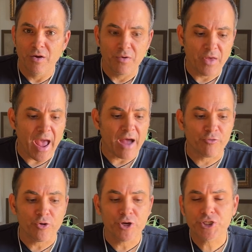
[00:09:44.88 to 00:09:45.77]

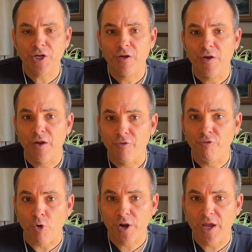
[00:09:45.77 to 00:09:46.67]
average
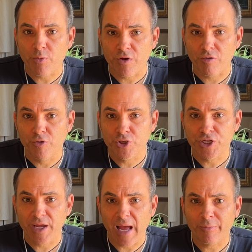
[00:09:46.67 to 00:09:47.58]
4K resolution
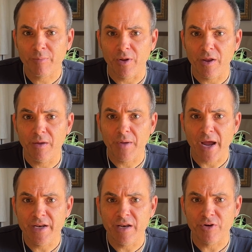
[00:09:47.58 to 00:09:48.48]
camera, but I
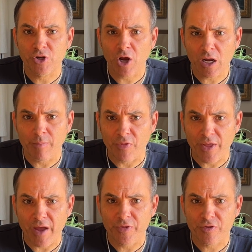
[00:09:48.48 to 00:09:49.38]
didn't even talk about
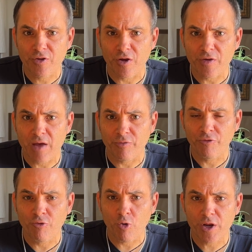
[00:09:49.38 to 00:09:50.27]
that. This does have a
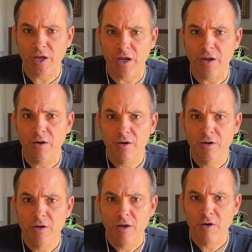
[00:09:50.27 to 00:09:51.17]
4K
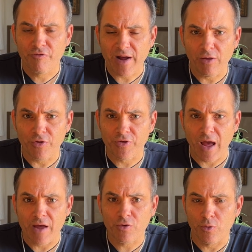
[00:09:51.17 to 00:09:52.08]
file
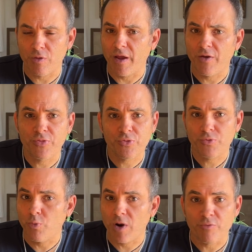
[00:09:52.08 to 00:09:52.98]
size, so it's like
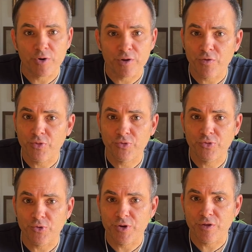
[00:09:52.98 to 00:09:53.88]
whatever it is,
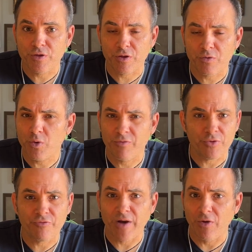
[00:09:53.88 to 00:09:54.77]
36, whatever the
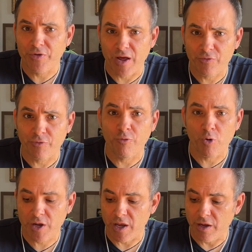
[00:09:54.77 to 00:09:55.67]
file size for
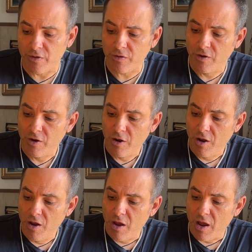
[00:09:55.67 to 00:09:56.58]
4K is.
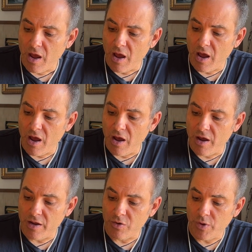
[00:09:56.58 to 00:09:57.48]

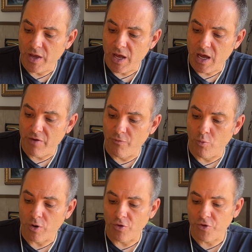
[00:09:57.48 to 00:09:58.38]
And we have,
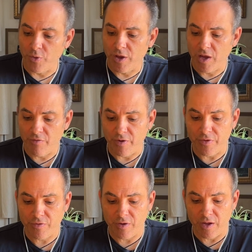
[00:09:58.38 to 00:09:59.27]
what else do we have on
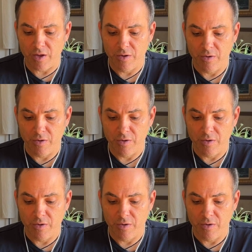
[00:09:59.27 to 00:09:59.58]
this guy?